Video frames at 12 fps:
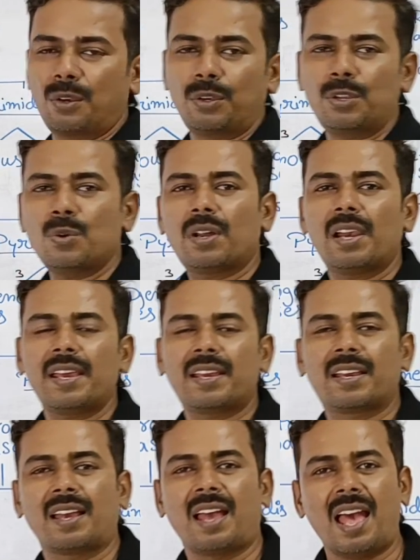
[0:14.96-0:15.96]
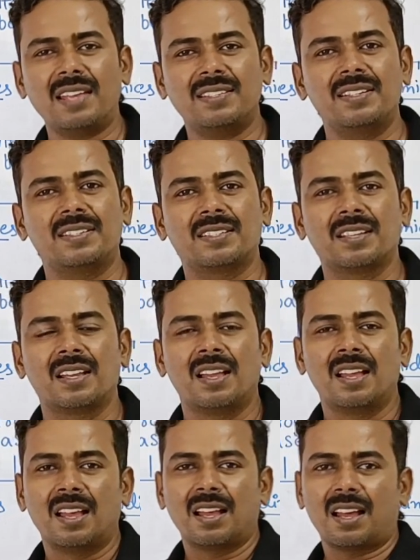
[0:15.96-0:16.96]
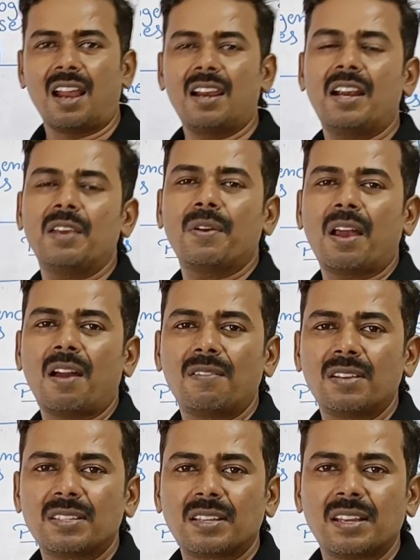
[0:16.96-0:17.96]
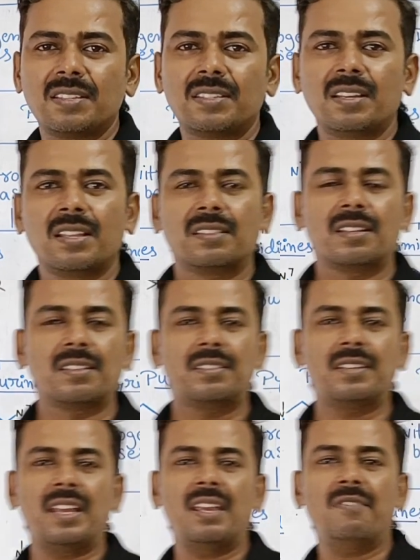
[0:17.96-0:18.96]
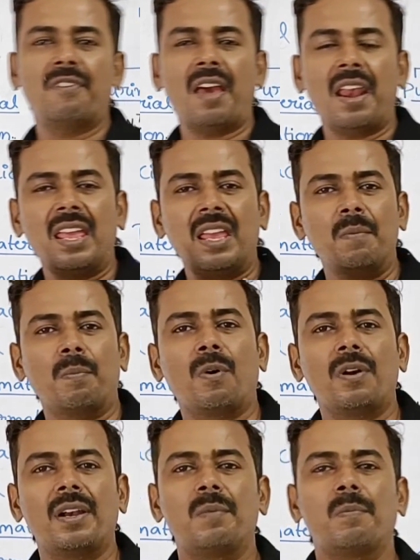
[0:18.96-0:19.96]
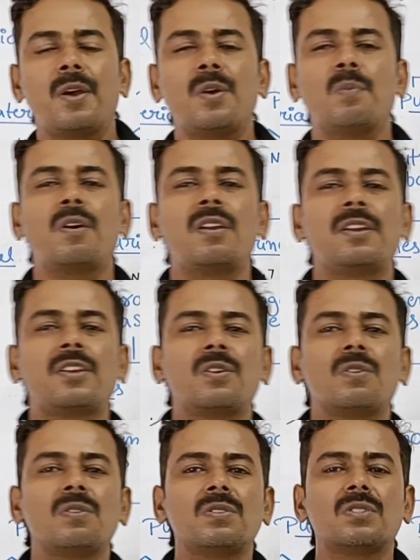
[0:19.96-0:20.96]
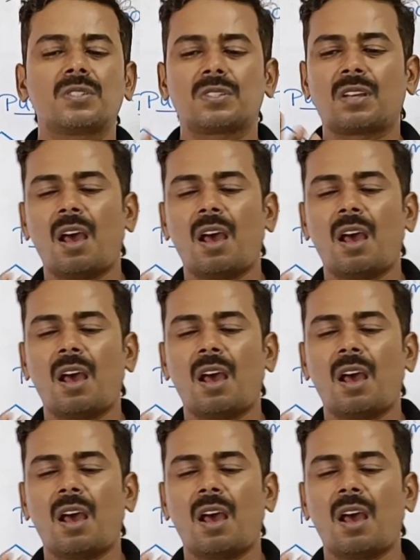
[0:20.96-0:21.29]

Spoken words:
nucleic acids. Already we have discussed the three very important biomolecules,